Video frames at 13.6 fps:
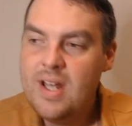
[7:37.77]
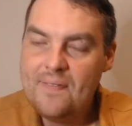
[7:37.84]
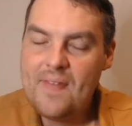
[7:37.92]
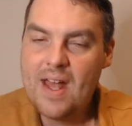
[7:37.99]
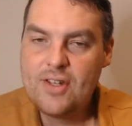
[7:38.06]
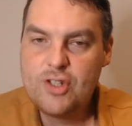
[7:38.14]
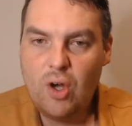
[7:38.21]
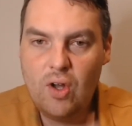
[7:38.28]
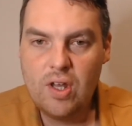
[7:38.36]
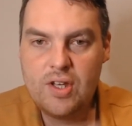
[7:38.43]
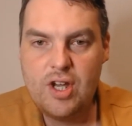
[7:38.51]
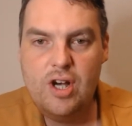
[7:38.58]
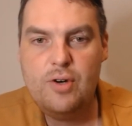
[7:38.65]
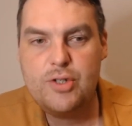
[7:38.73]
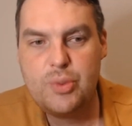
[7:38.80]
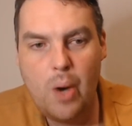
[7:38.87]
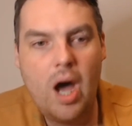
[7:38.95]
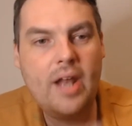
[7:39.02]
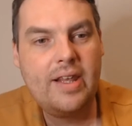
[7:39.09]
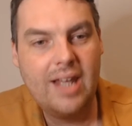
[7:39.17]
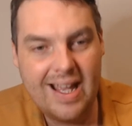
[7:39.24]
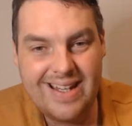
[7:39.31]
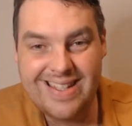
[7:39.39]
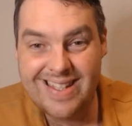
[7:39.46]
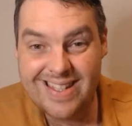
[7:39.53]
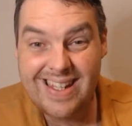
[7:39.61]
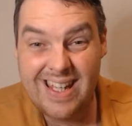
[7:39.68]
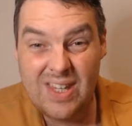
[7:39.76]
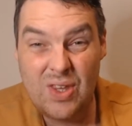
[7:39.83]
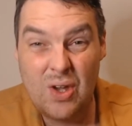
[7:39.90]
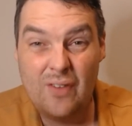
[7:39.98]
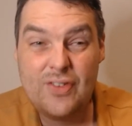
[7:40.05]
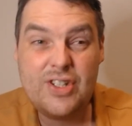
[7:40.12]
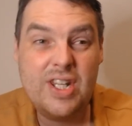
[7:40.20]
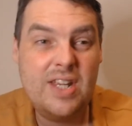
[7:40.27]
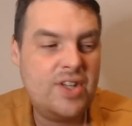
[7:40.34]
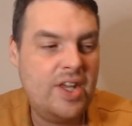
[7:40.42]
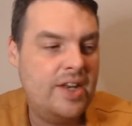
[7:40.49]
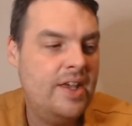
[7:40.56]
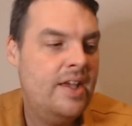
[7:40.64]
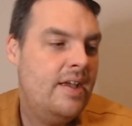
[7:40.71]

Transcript: They're taller girls. What I'd like to see in the off-season